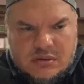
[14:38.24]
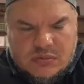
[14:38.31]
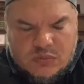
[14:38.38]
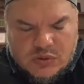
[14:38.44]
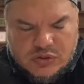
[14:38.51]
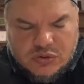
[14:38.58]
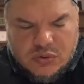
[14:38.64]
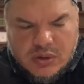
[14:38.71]

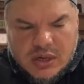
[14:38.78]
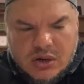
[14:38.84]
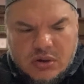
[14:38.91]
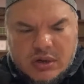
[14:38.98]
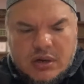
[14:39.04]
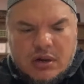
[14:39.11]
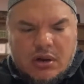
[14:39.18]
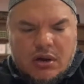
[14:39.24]
what's going
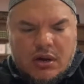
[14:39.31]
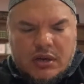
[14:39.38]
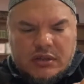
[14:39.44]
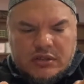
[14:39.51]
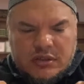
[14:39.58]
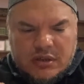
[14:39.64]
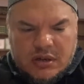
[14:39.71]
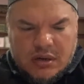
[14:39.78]
on in our
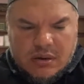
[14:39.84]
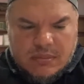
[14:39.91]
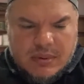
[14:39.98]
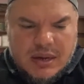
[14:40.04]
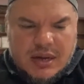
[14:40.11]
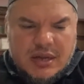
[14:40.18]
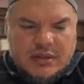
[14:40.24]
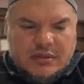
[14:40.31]
hearts and in our
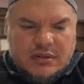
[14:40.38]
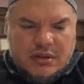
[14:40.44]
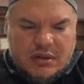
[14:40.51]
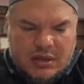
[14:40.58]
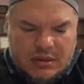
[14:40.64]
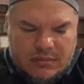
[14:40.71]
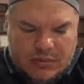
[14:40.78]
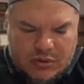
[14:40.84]
minds and our
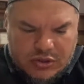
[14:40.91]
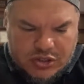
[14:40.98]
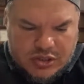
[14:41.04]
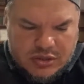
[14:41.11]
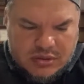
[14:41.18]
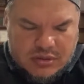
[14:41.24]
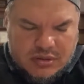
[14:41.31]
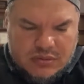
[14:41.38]

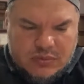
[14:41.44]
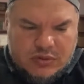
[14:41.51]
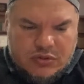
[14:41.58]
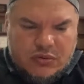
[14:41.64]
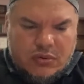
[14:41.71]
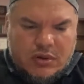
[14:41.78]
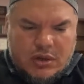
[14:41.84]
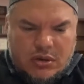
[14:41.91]
emotions, what's
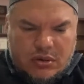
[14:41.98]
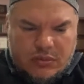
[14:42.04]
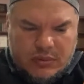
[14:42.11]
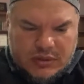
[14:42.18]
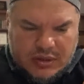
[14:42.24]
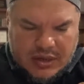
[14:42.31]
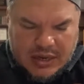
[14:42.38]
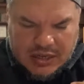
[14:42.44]
going on
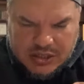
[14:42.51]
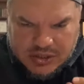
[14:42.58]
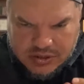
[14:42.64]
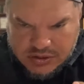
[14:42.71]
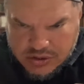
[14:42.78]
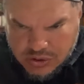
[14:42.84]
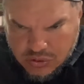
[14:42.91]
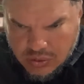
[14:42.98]
with our
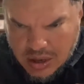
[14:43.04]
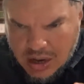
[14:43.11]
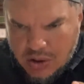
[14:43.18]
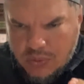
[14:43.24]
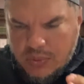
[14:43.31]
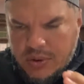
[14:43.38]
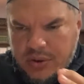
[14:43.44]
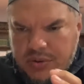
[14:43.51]
actions, to go
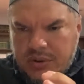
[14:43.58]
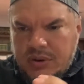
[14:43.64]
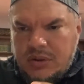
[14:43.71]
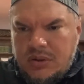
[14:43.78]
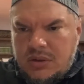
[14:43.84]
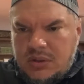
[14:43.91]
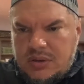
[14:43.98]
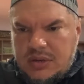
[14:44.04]
outward,
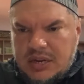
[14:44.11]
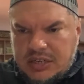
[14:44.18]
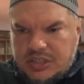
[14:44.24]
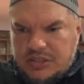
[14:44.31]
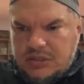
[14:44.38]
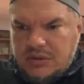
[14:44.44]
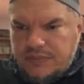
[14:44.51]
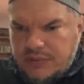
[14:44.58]
not
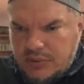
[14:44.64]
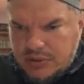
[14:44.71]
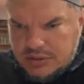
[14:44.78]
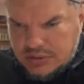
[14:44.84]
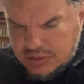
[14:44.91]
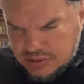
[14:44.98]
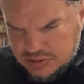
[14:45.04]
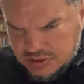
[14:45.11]
just to
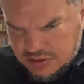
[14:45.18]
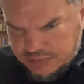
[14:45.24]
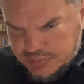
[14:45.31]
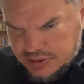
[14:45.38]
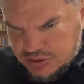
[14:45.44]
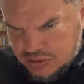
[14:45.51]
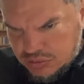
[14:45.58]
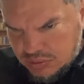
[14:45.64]
focus on ourselves,
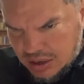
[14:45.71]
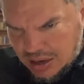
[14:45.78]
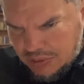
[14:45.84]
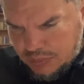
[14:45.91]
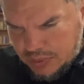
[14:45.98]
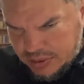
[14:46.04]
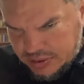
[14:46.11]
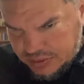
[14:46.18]
but to go
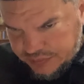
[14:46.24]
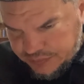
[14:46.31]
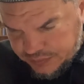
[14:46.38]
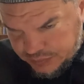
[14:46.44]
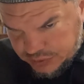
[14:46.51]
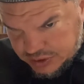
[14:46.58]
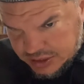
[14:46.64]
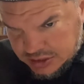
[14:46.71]
outward
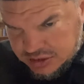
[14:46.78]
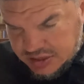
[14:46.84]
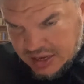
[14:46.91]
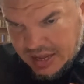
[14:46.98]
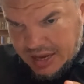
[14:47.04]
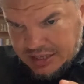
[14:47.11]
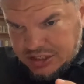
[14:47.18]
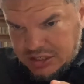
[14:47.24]
into
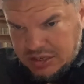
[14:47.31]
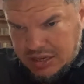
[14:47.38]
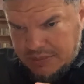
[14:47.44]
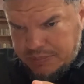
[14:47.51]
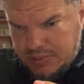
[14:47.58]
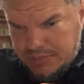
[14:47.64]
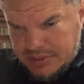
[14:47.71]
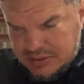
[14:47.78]
action,
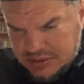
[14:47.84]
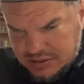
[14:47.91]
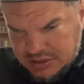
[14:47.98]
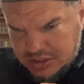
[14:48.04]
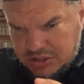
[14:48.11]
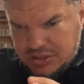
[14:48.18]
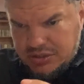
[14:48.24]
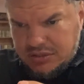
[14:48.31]
implement the
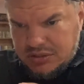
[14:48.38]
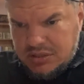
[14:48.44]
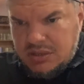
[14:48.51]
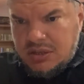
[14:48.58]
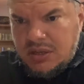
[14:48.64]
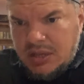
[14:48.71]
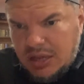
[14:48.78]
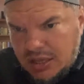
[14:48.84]
teachings.
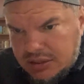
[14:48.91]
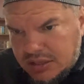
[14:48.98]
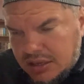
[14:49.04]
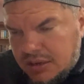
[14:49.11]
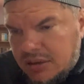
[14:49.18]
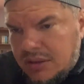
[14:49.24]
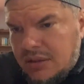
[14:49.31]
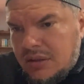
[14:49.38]
And
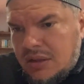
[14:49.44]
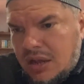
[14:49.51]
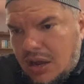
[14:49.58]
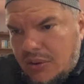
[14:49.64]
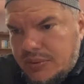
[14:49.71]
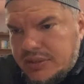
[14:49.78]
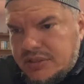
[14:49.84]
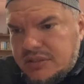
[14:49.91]
then
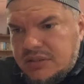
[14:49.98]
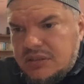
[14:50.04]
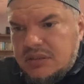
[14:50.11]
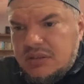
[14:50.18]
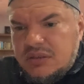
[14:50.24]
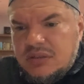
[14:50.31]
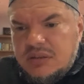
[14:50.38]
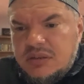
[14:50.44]
how is
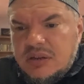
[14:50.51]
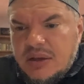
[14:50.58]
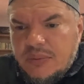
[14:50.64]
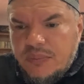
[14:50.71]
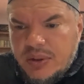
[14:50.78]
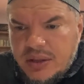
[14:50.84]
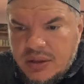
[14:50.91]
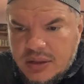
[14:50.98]
that
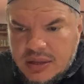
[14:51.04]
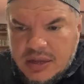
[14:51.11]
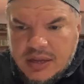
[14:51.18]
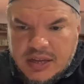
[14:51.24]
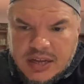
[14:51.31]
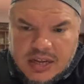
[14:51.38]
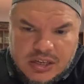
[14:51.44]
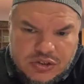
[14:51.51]
we
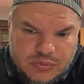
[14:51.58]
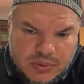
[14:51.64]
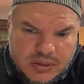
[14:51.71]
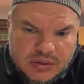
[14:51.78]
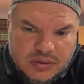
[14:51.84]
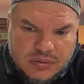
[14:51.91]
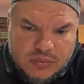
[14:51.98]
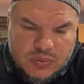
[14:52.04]
engage
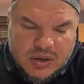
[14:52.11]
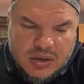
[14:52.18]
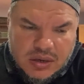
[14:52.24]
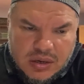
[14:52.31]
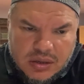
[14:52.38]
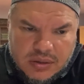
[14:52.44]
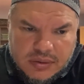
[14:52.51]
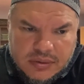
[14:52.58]
with one
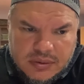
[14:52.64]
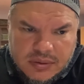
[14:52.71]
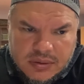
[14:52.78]
another,